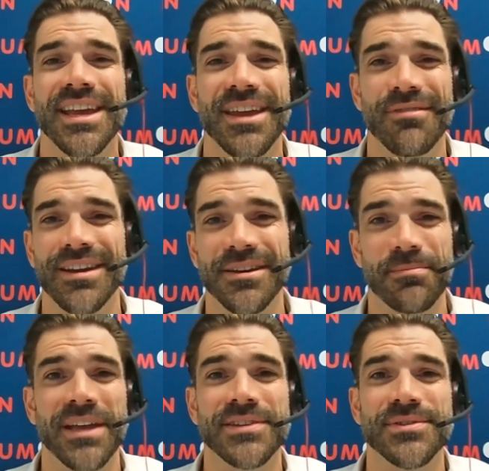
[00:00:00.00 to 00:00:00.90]
It really
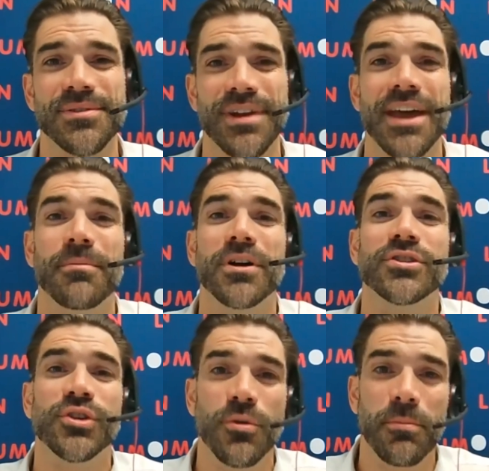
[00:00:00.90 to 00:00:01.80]
depends on how much
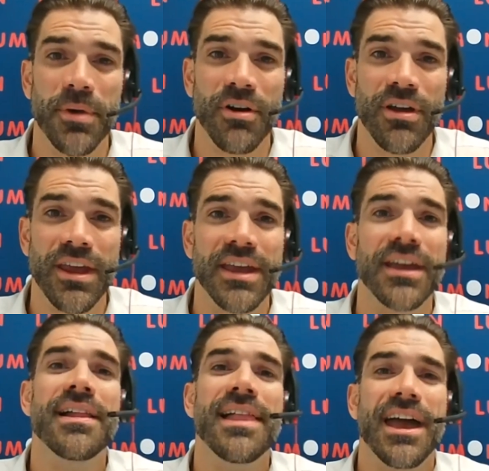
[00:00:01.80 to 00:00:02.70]
you're buying,
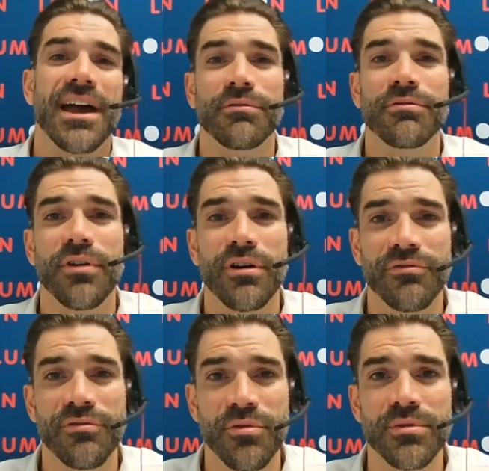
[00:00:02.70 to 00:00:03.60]
how far
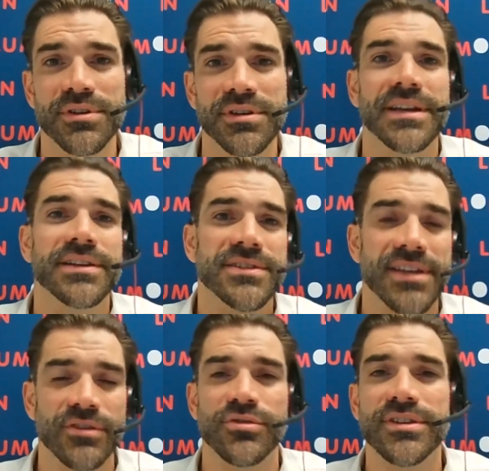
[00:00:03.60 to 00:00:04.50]
forward,
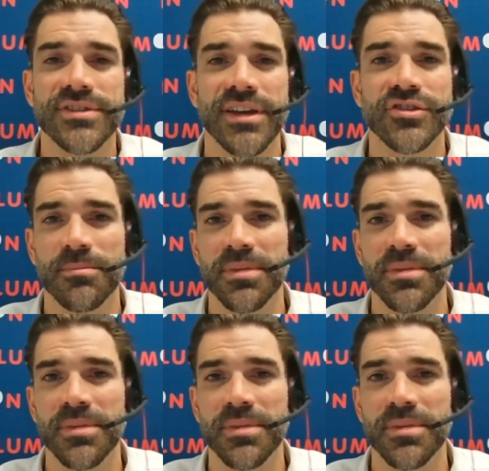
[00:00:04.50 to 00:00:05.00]
etc., etc.